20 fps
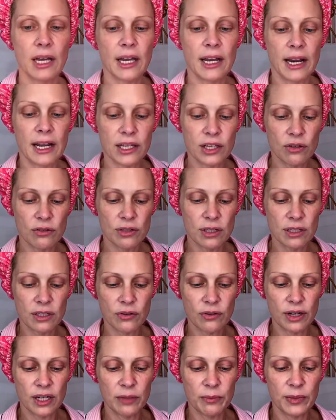And I use these
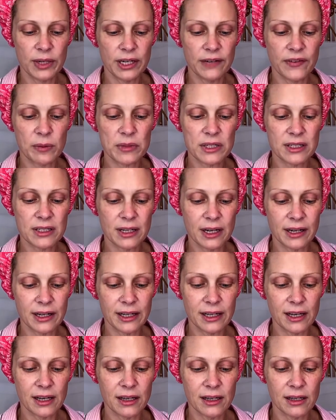quite a bit if I'm
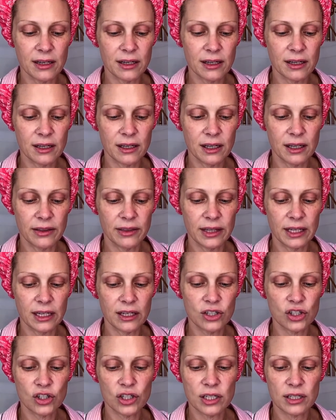studying and
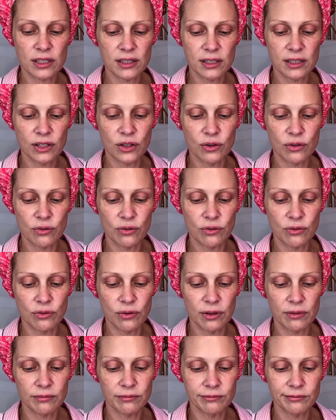things, just to
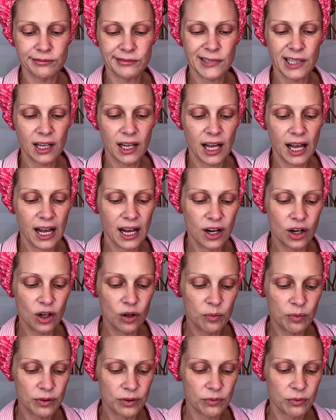
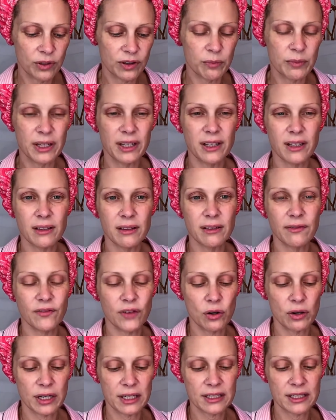help with me
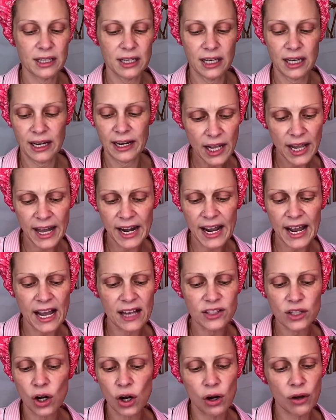focusing. And it
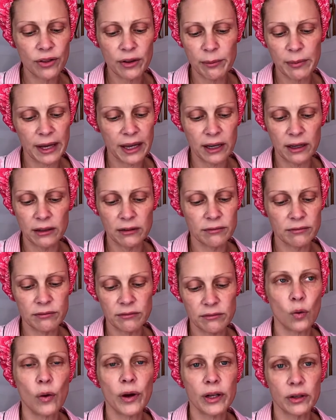has all the main
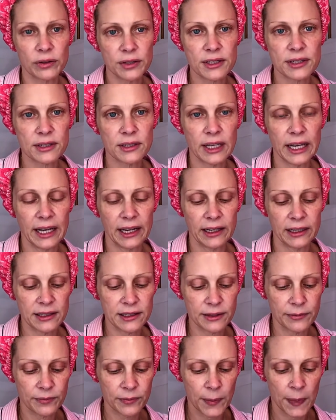oils in it.